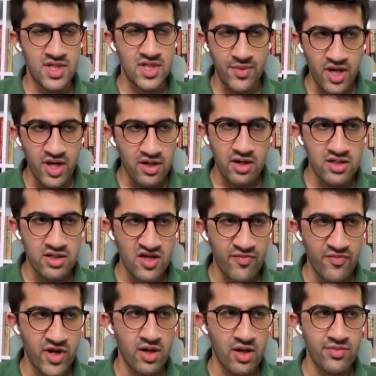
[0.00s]
semiconductors
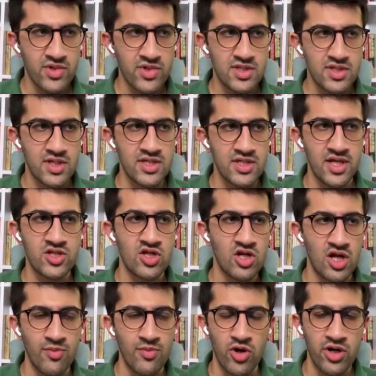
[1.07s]
have become this
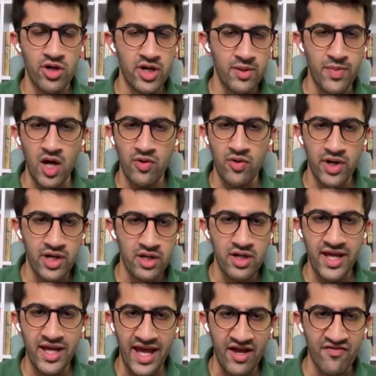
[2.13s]
essential commodity powering
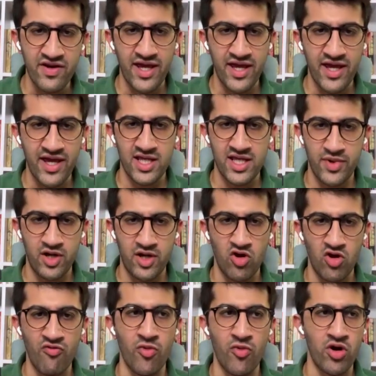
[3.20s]
nearly every aspect
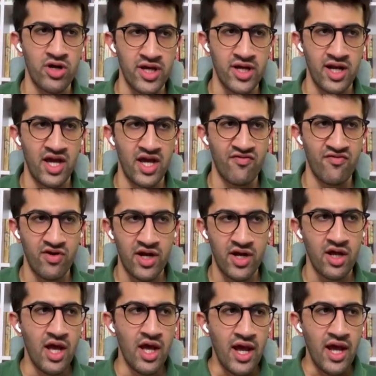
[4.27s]
of modern day life, right?
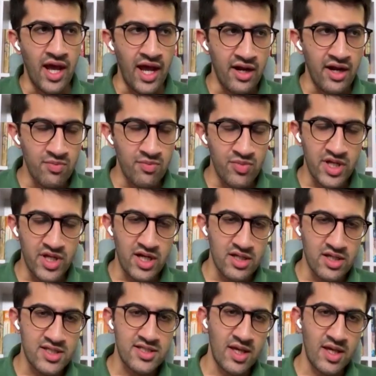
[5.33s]
And in right.
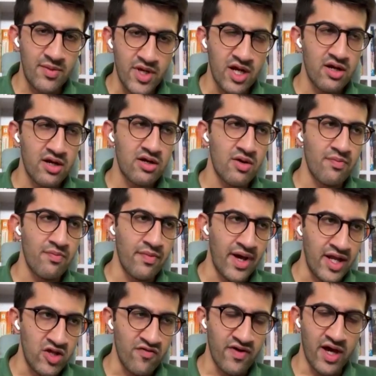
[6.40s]
particular, semiconductor
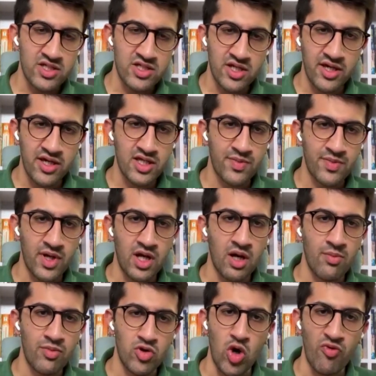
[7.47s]
manufacturing has
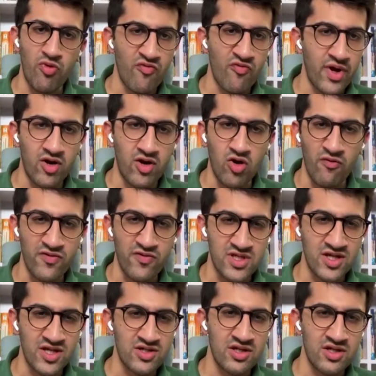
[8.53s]
become top of mind
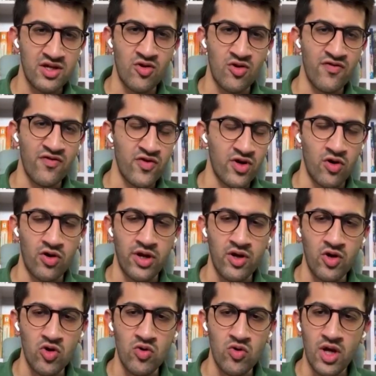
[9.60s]
conversation. You know, if you're
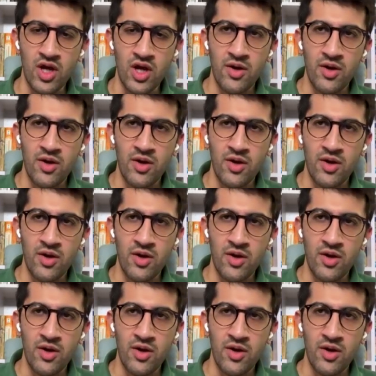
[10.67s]
talking to